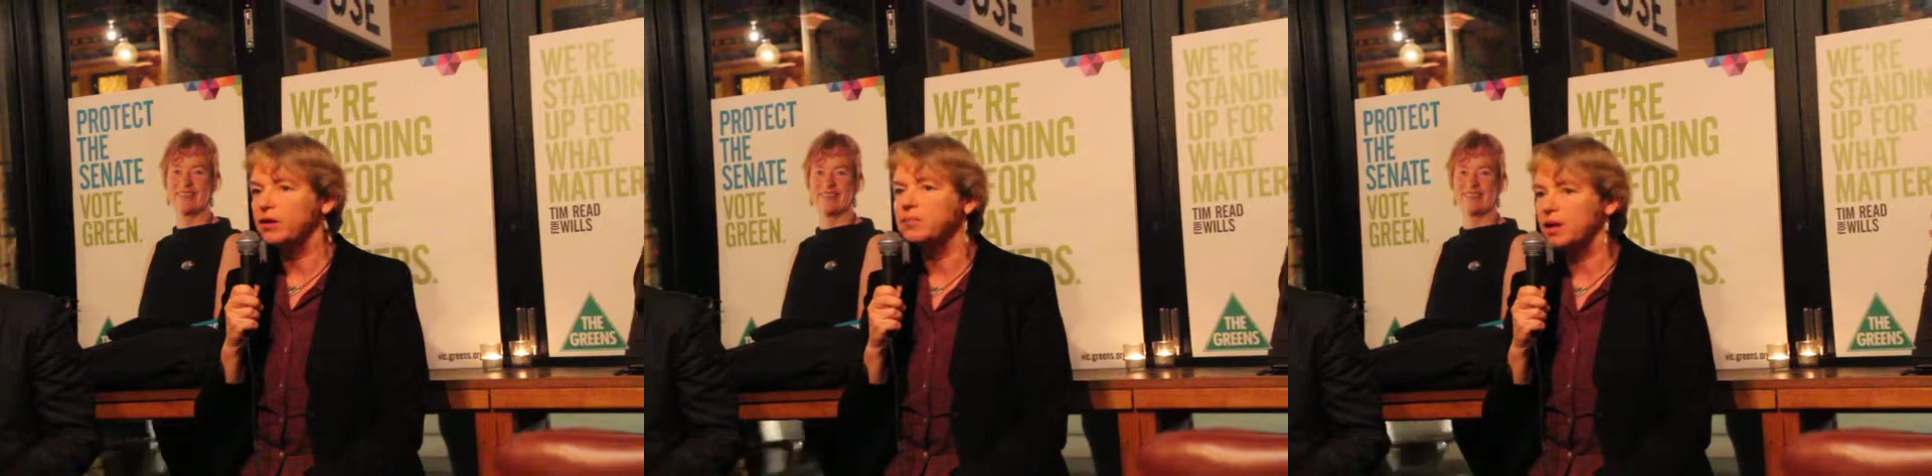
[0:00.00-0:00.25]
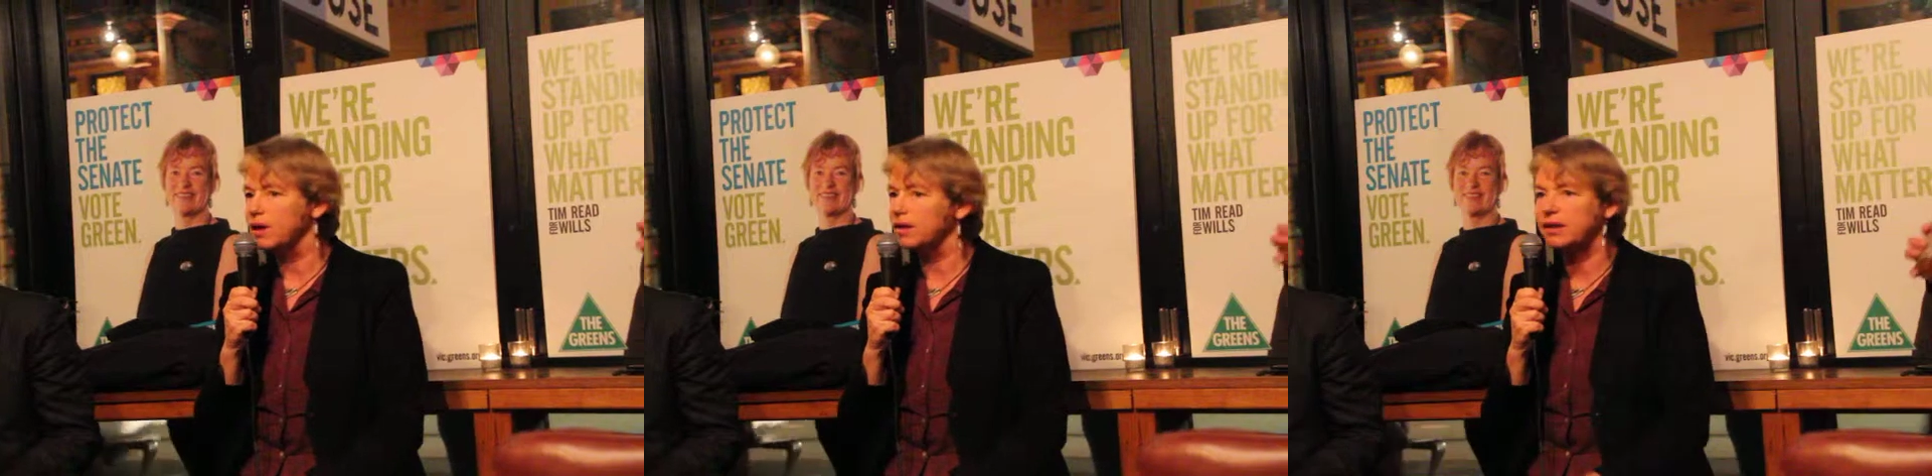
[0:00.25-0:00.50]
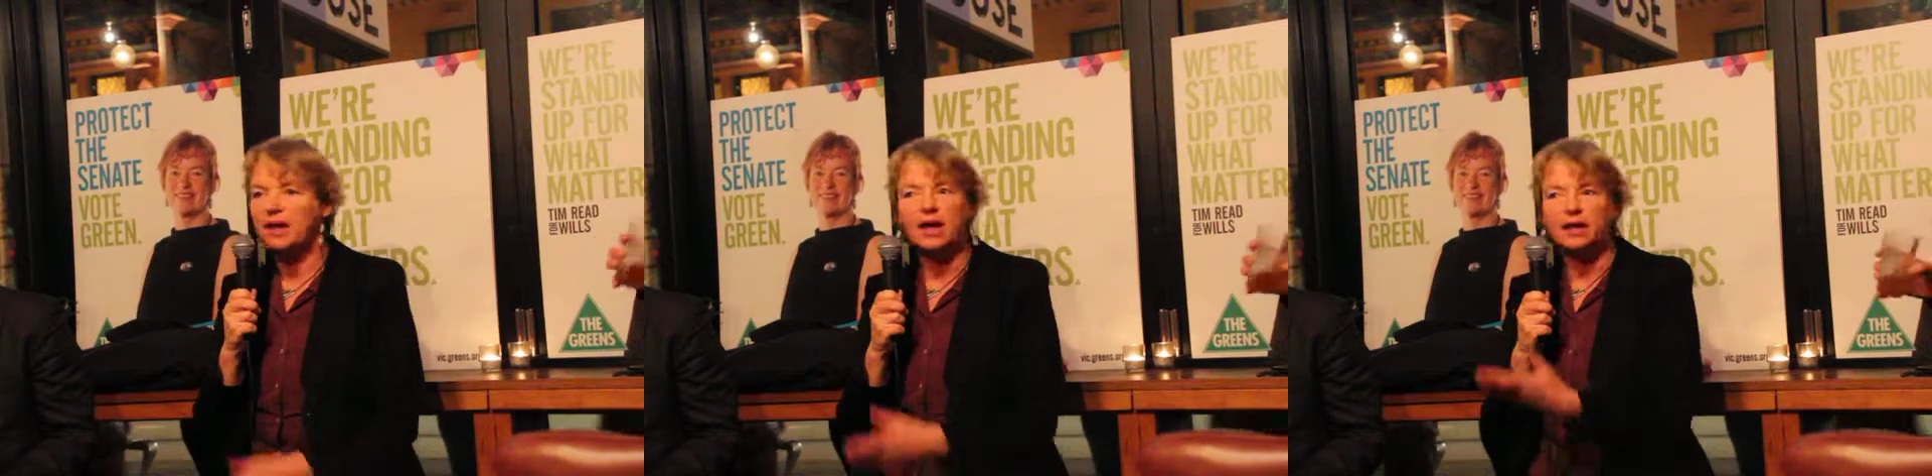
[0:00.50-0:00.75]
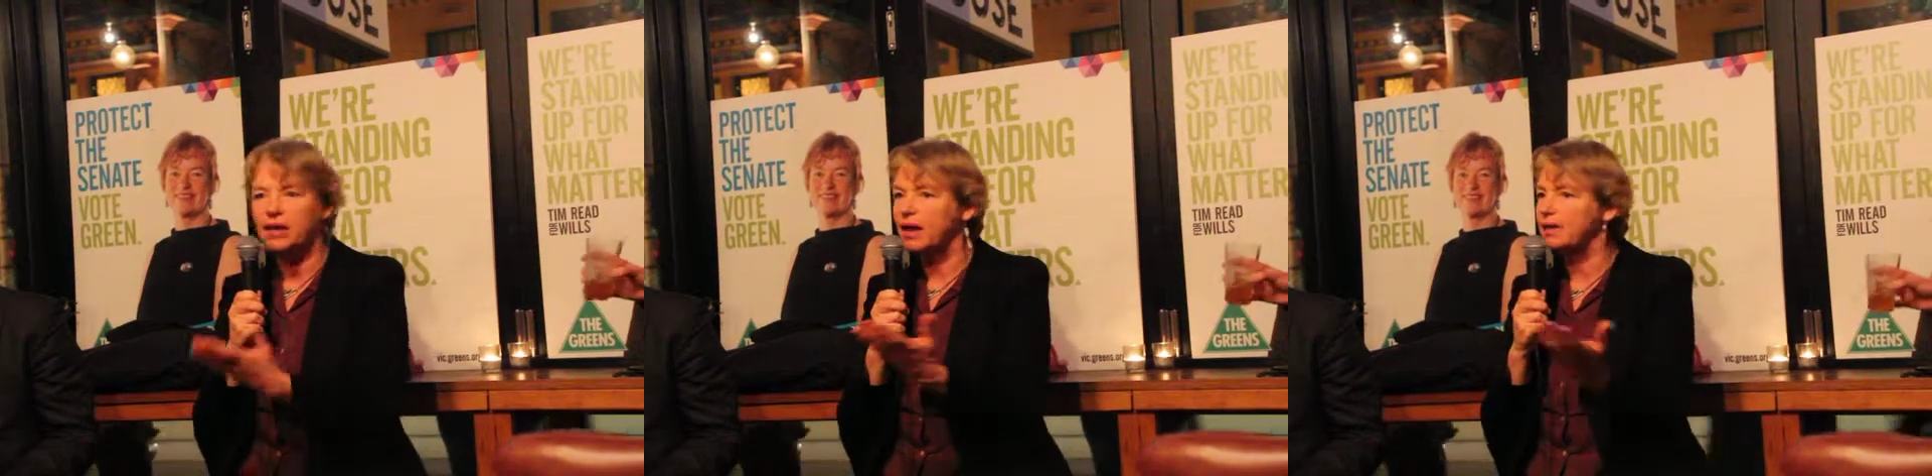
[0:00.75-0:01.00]
it, because,
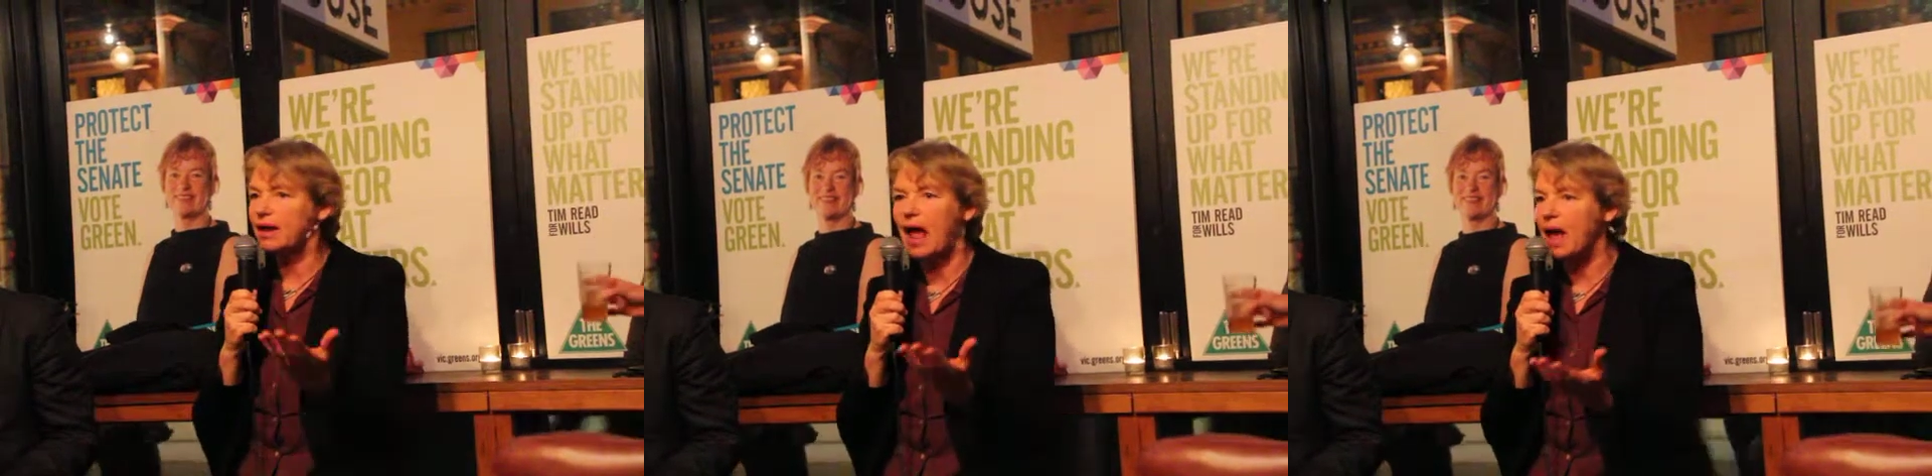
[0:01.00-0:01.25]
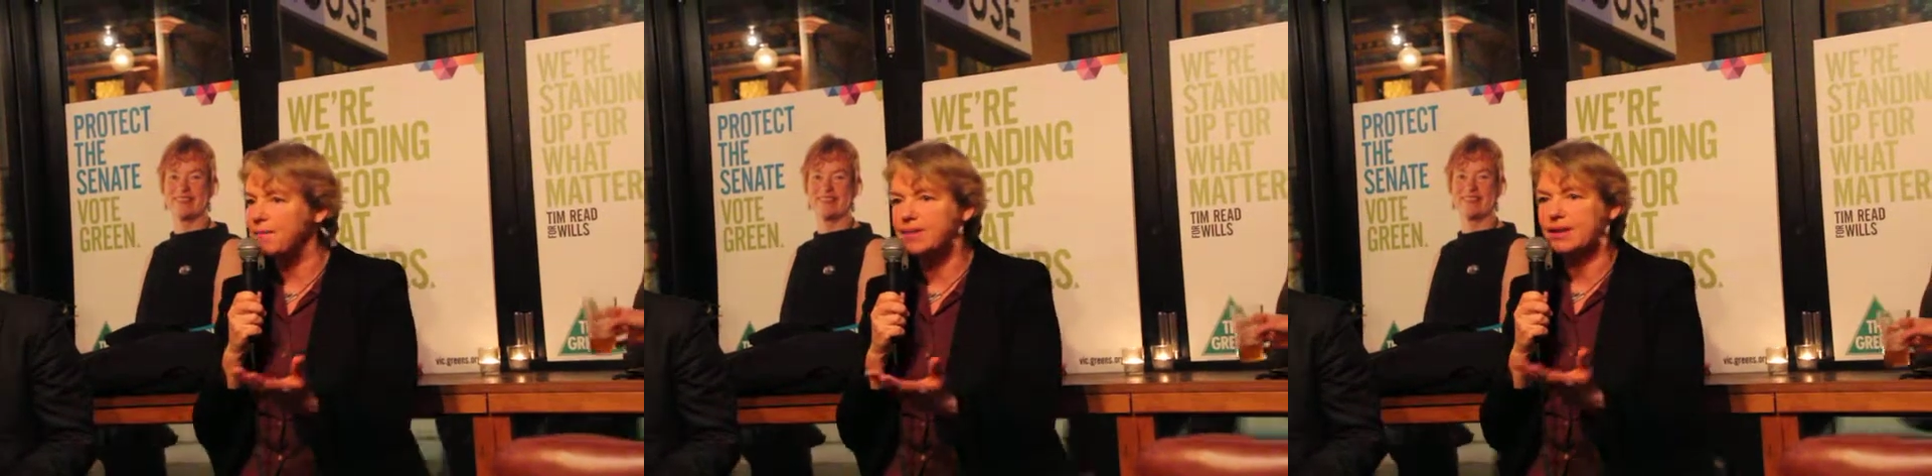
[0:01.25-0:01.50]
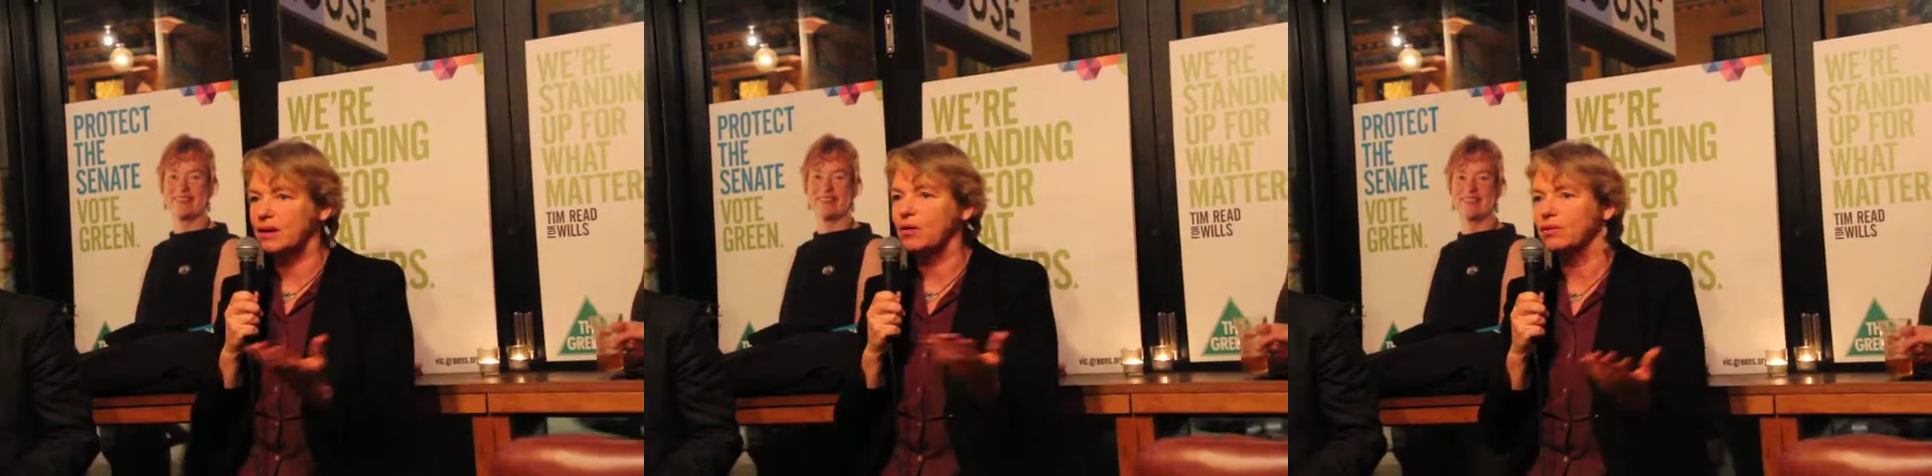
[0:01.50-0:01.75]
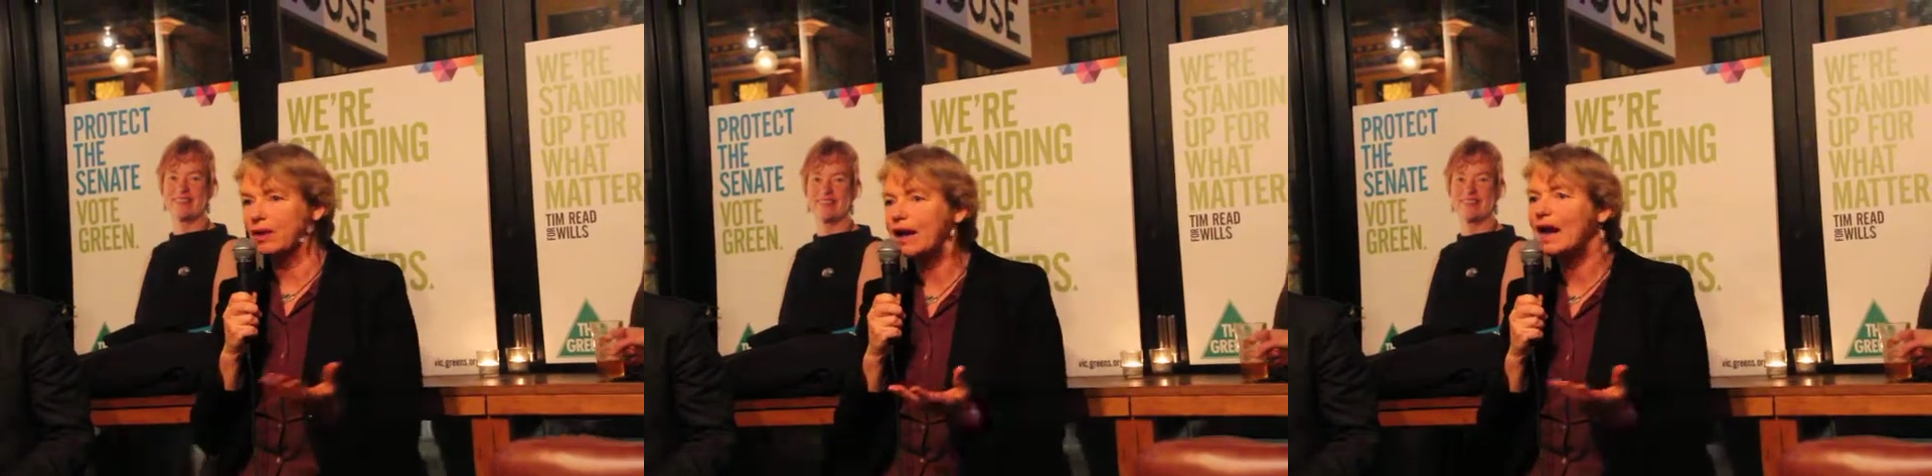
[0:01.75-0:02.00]
yeah, it's
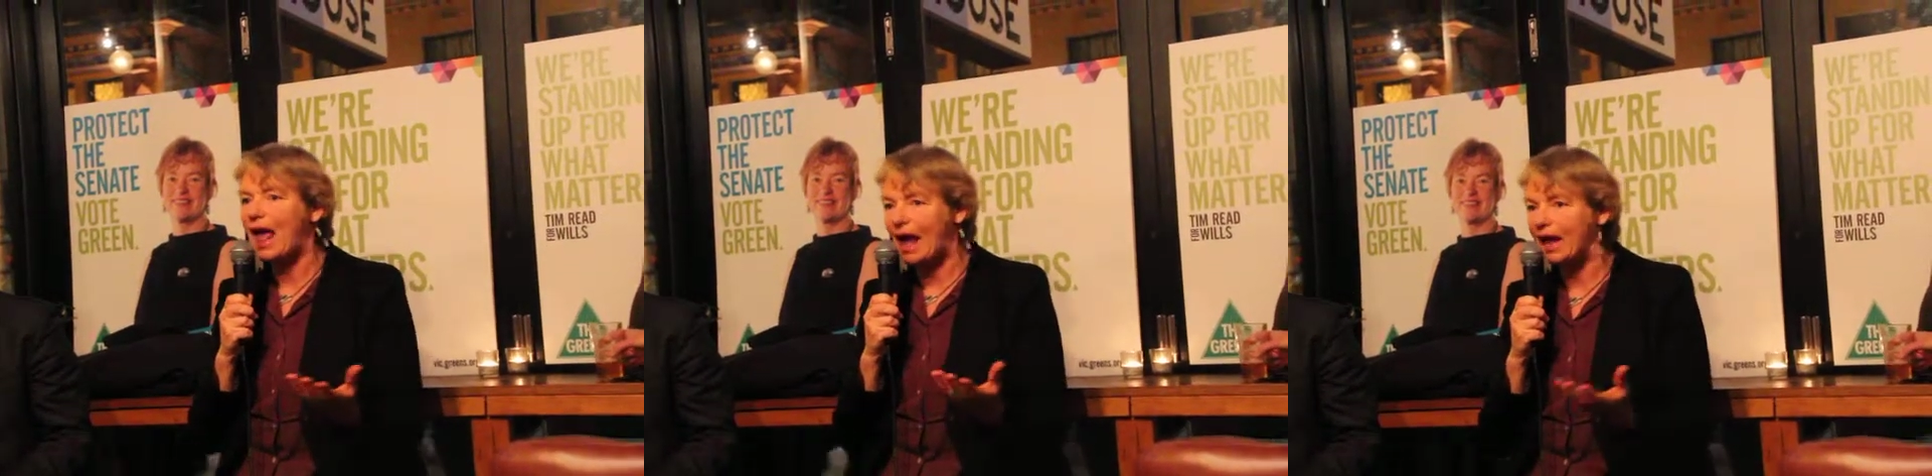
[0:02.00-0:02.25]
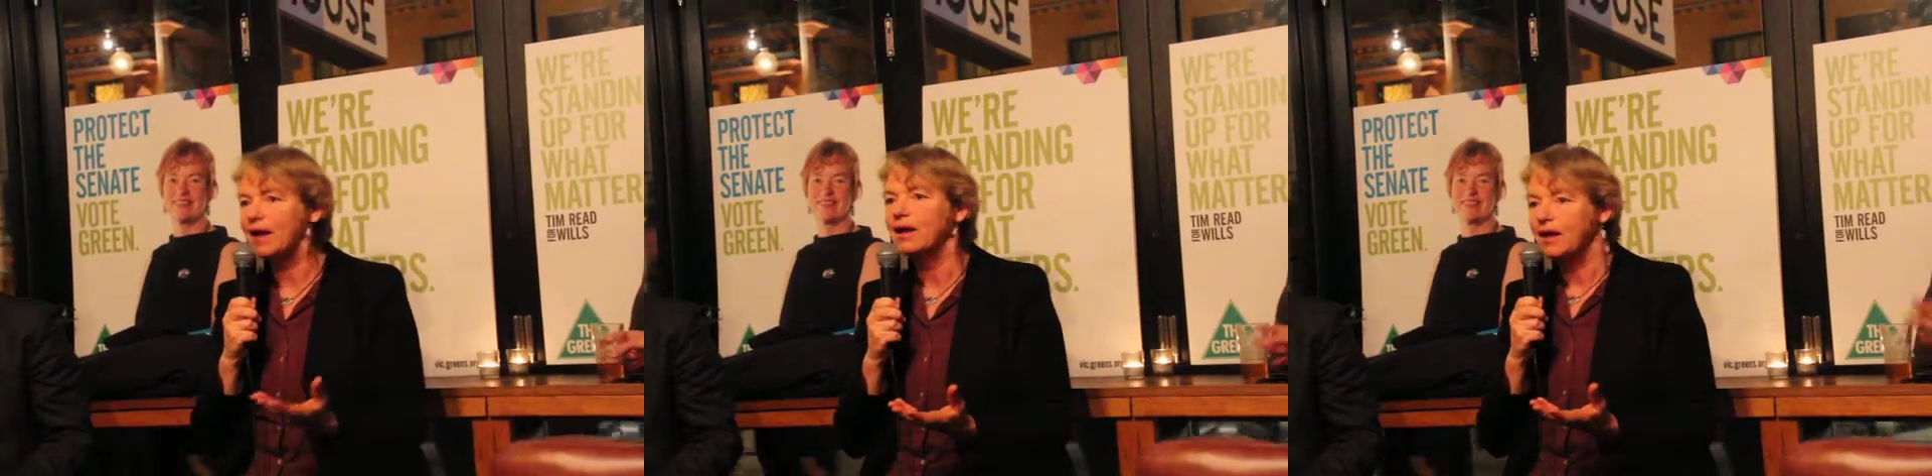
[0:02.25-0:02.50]
absolute lack,